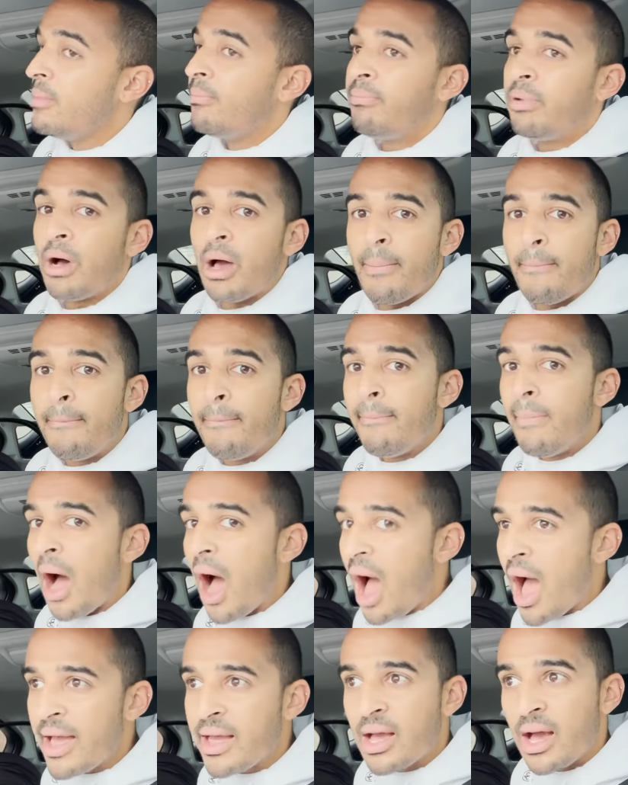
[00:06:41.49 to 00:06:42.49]
but
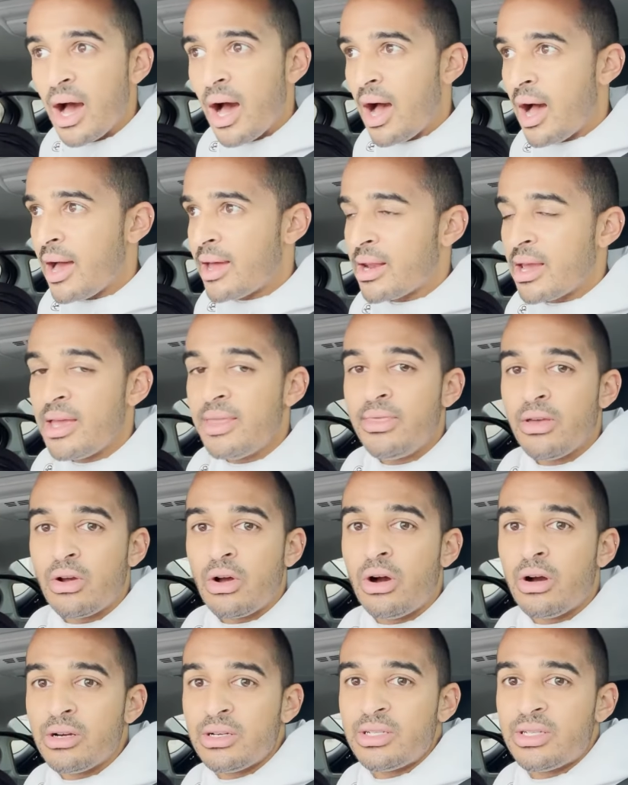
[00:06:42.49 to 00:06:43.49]
my God, in the
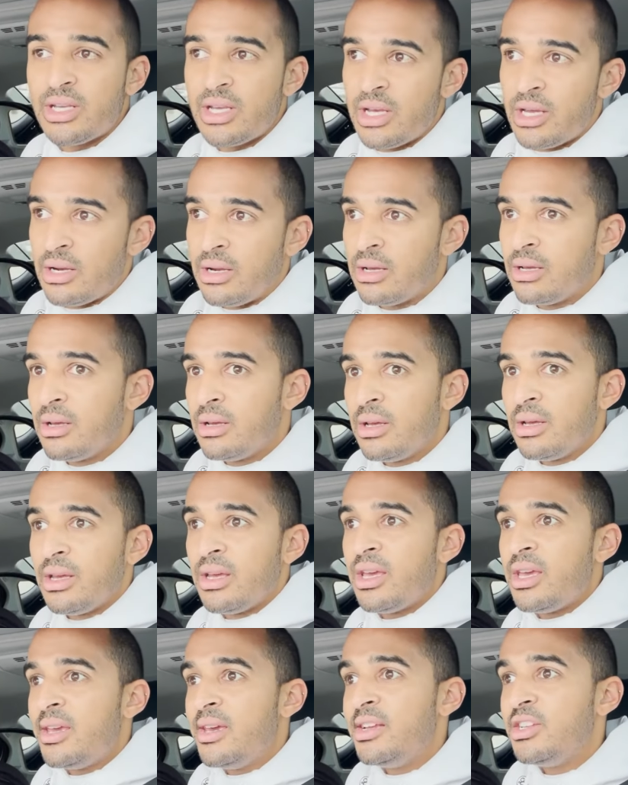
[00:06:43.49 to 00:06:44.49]
car seat,
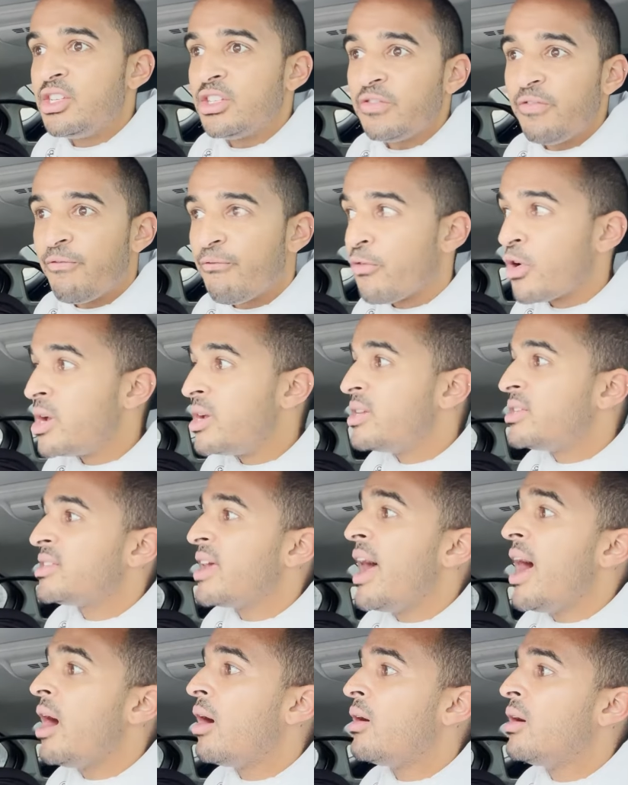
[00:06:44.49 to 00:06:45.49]
he just freaks
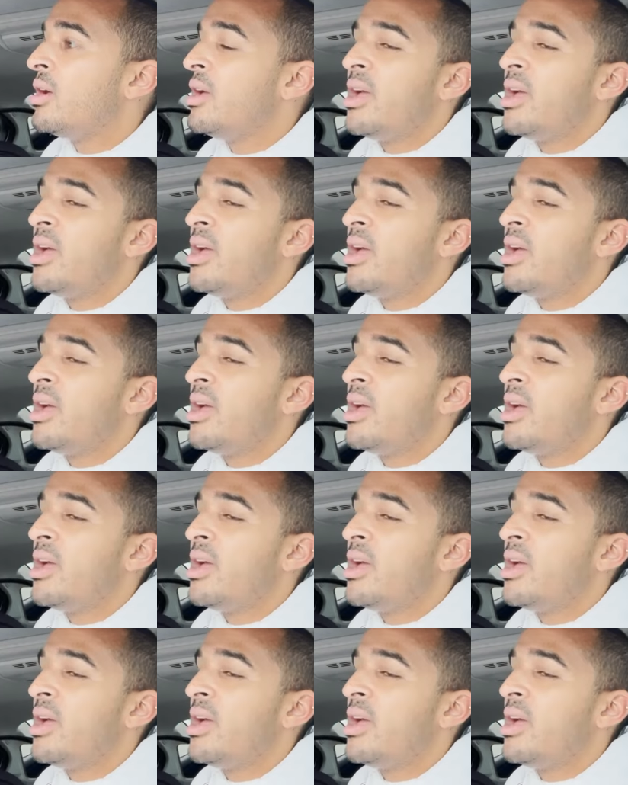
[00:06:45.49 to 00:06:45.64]
out.